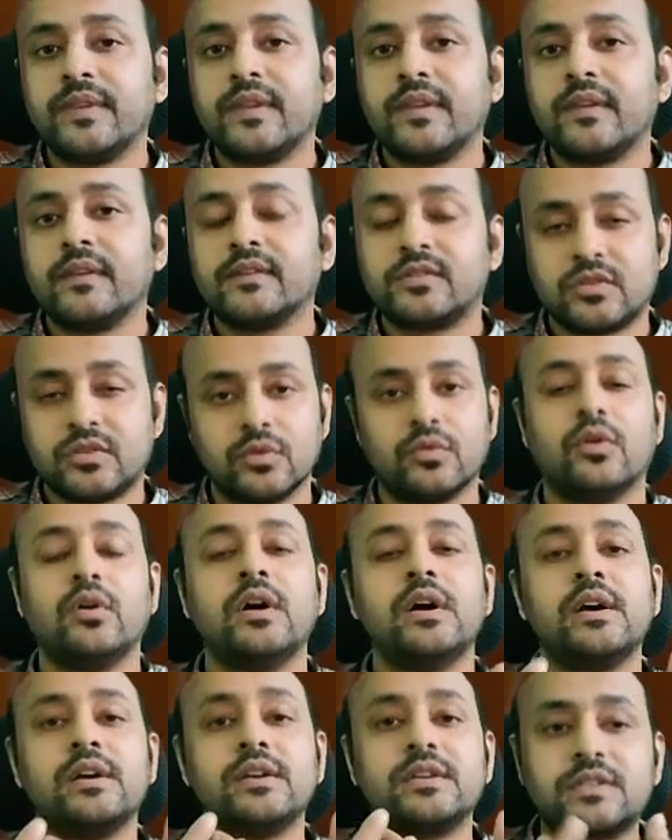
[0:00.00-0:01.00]
So,
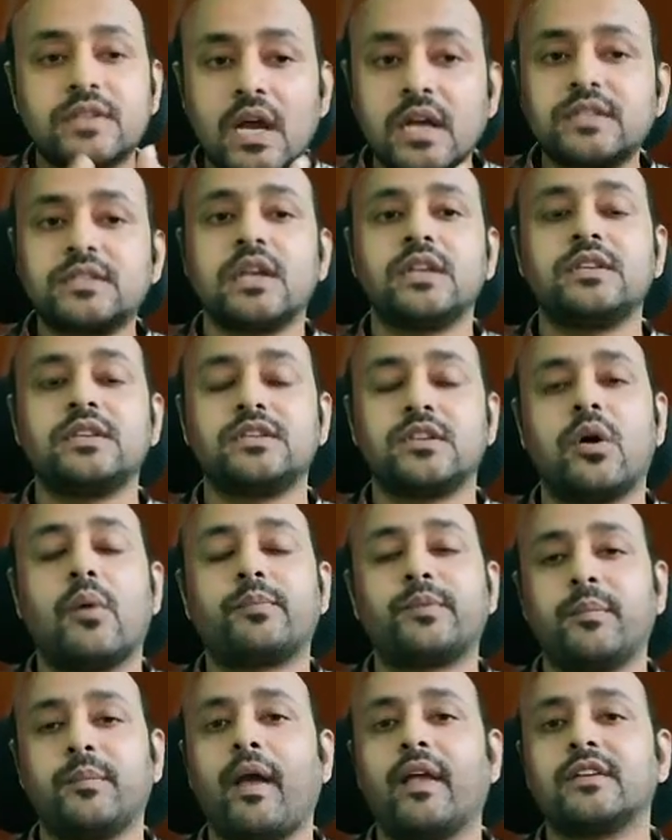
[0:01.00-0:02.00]
search engine
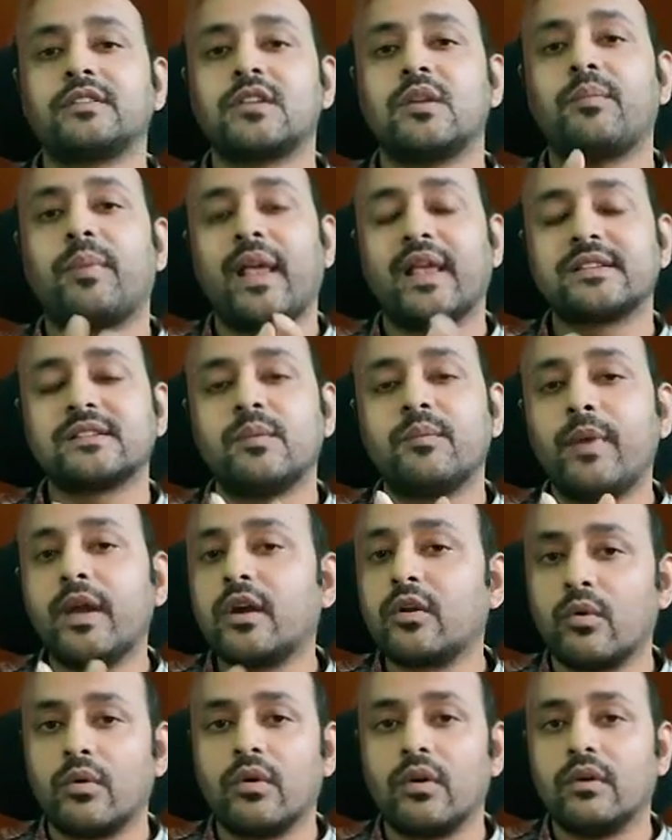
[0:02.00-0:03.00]
optimization plays a big
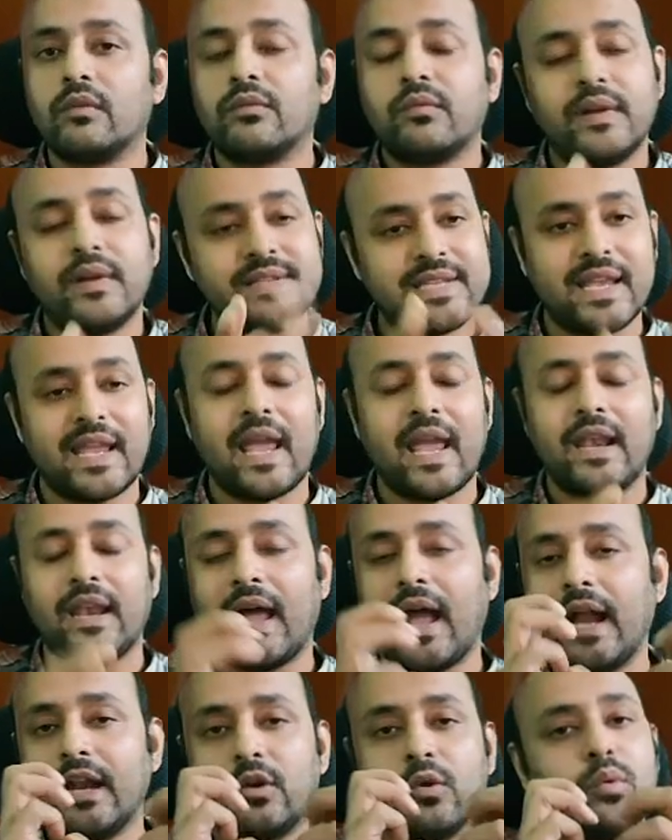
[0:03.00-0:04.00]
role. Once again,
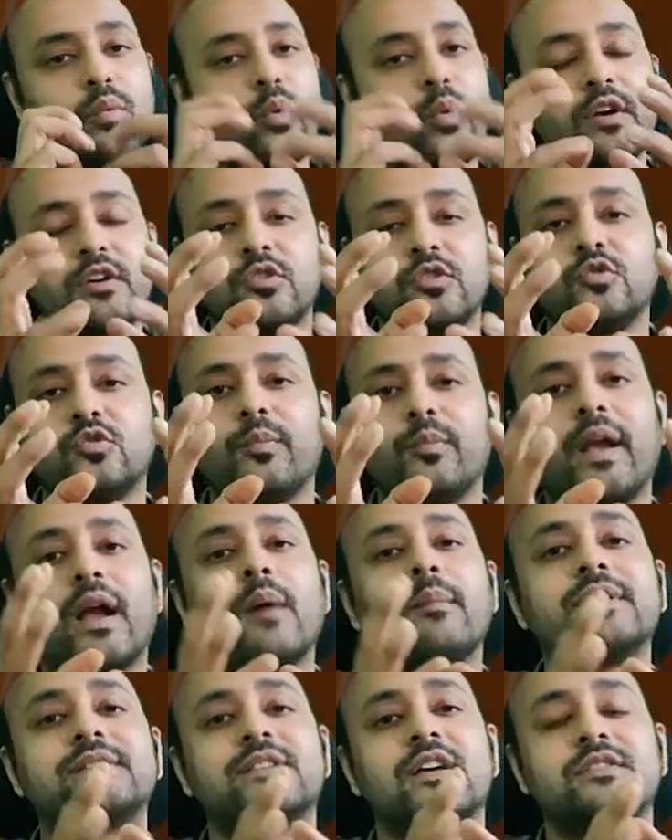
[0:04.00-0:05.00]
I don't want you to
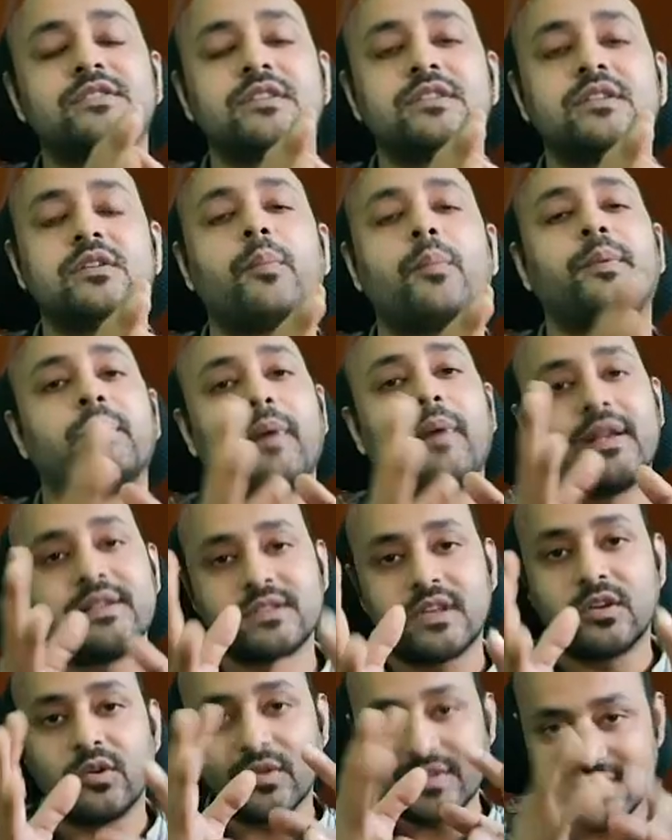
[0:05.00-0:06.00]
become a search engine
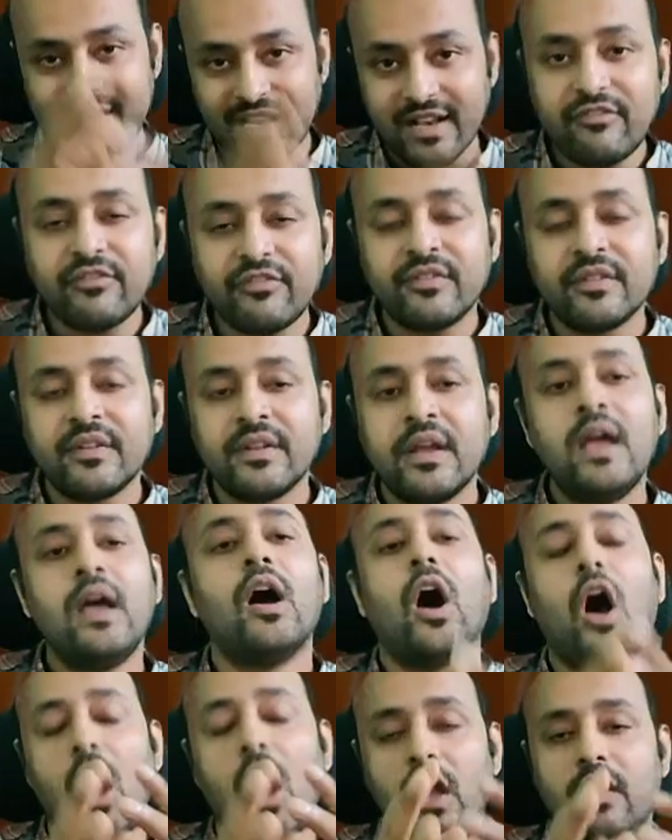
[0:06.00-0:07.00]
optimizer yourself.
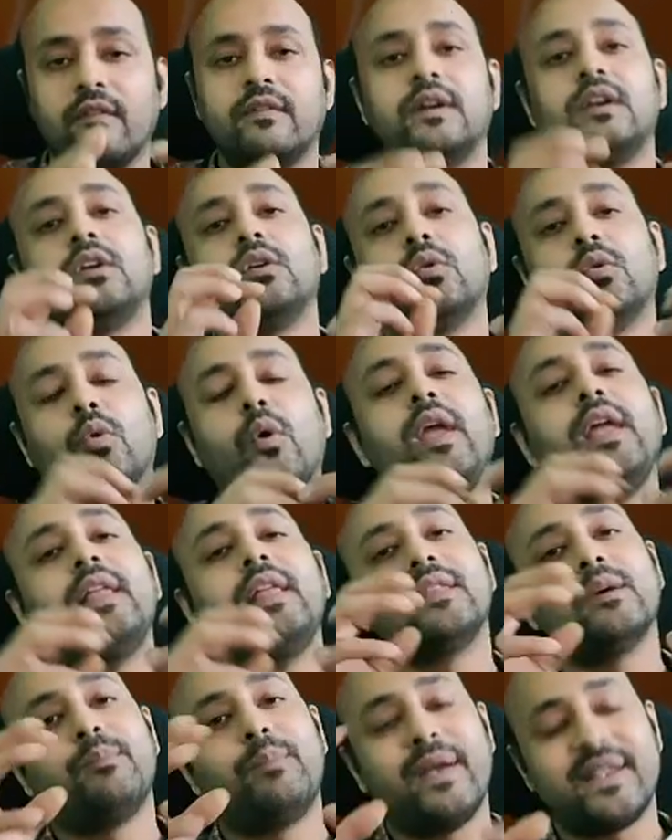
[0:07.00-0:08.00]
However, knowing
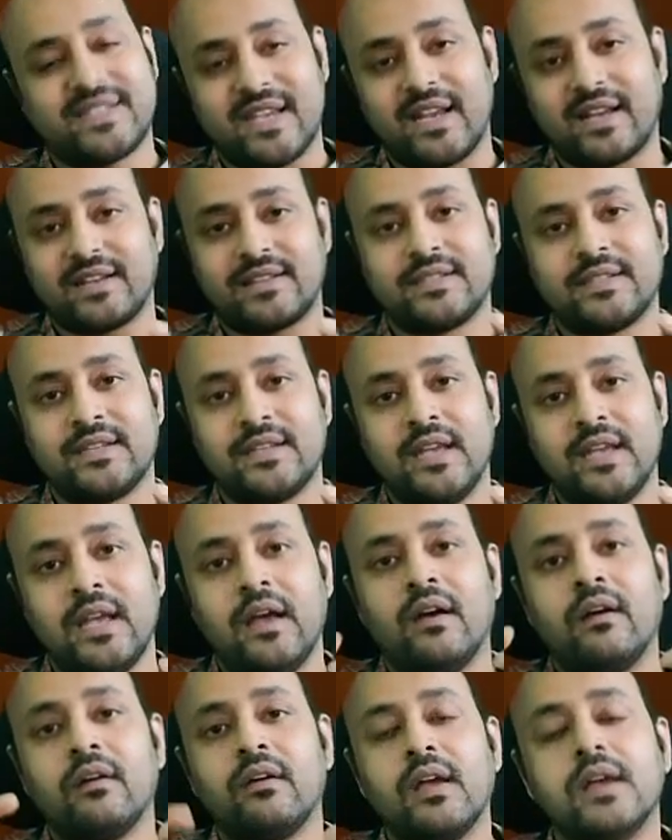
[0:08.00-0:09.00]
the basics
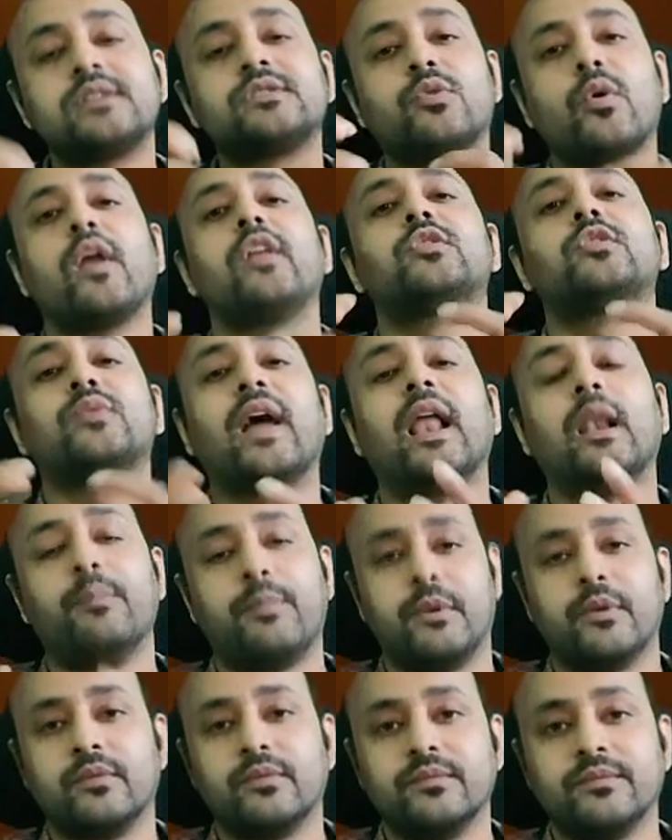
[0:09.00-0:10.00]
is going to help you.